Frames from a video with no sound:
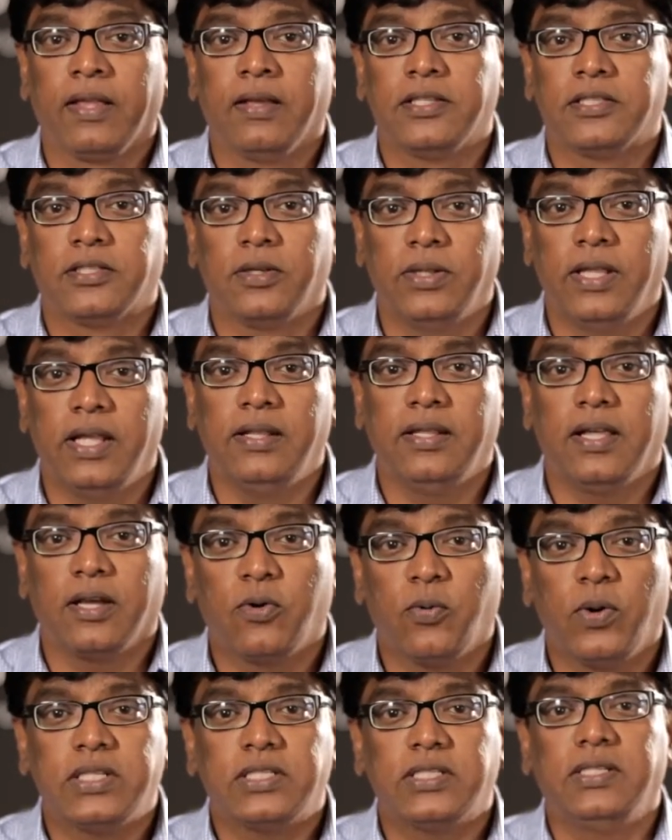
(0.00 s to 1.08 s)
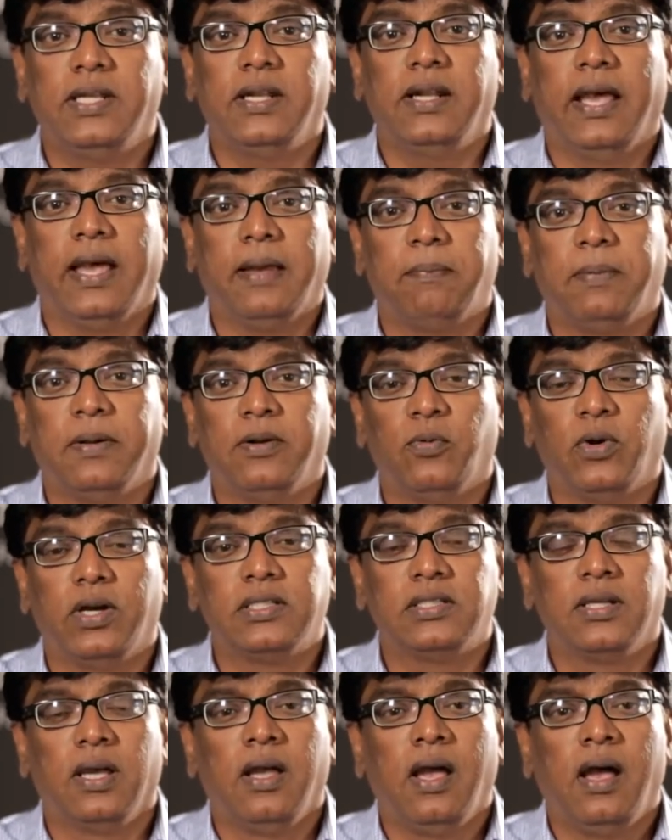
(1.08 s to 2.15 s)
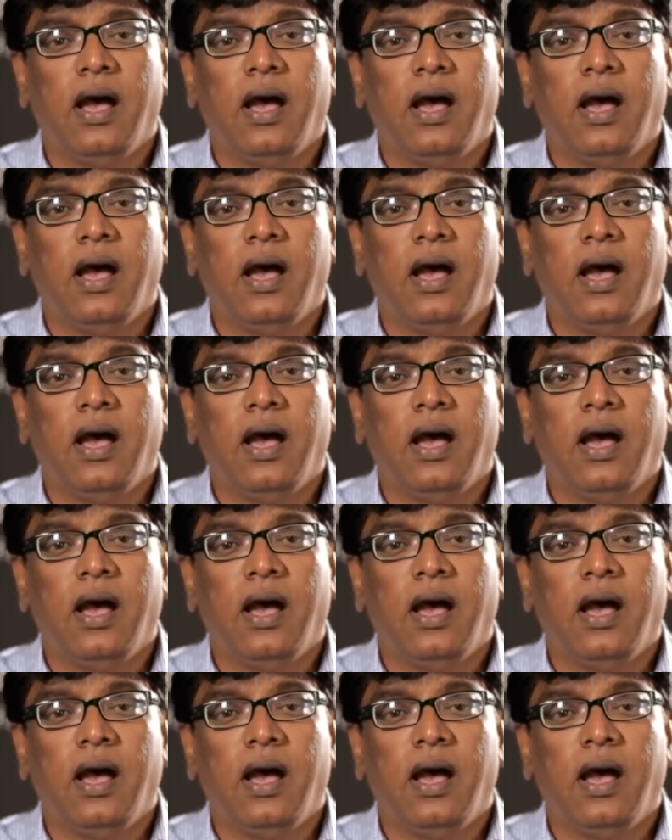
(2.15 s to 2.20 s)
So then the question happened was,